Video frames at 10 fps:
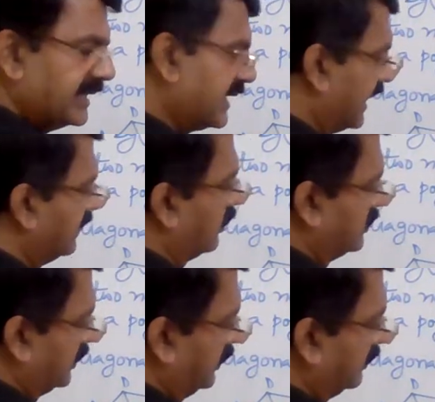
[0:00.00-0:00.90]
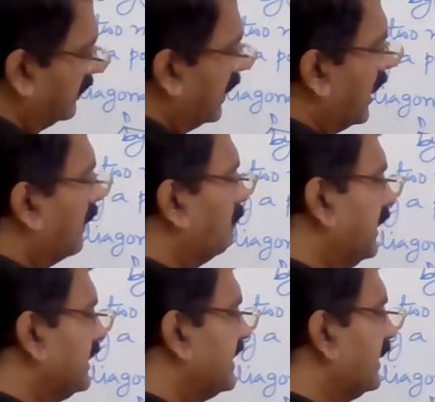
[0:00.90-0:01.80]
is again consecutive.
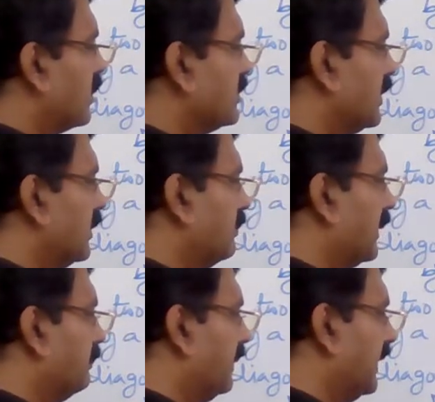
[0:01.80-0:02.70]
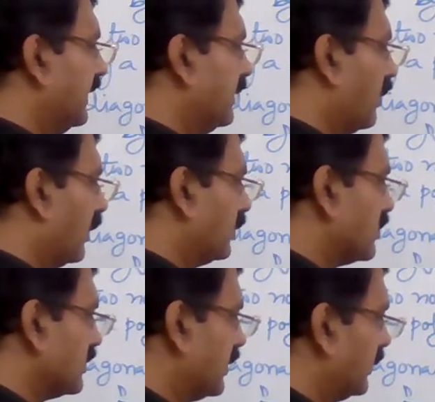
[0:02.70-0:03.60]
BC consecutive, but BD
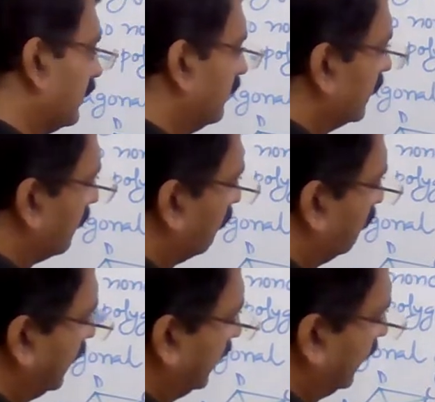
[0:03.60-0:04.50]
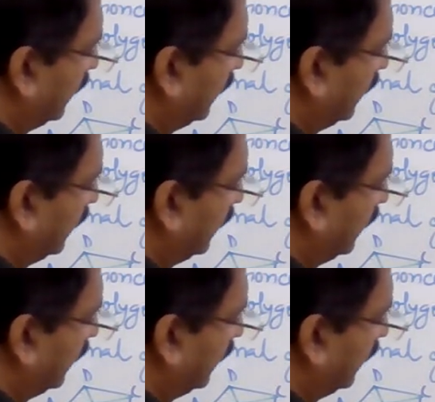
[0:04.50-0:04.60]
non-consecutive, BE